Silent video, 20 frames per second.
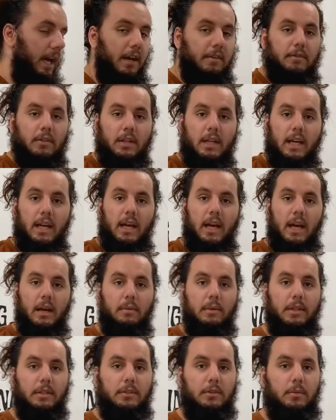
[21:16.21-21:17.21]
After that,
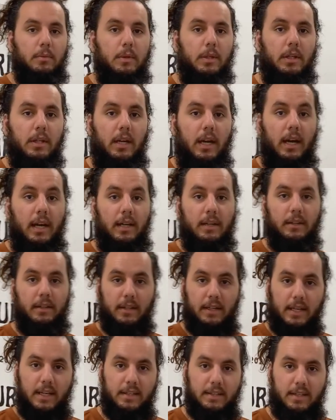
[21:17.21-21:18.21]
I want to work on
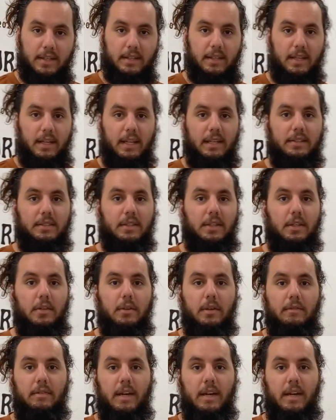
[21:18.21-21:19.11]
the content-led SEO.